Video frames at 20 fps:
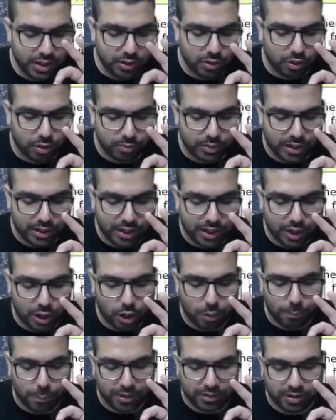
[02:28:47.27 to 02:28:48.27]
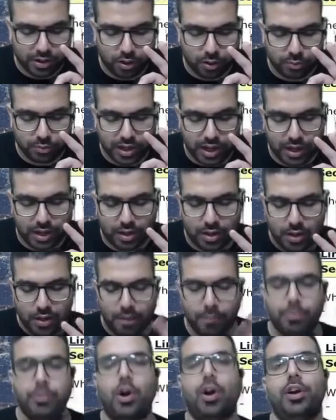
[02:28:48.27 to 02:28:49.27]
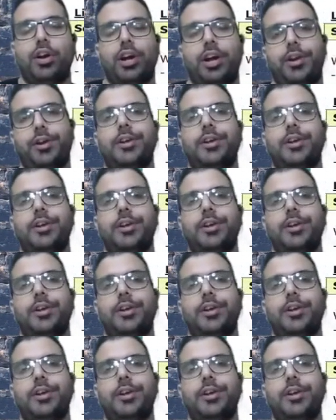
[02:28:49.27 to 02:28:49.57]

of the date of passing of the order.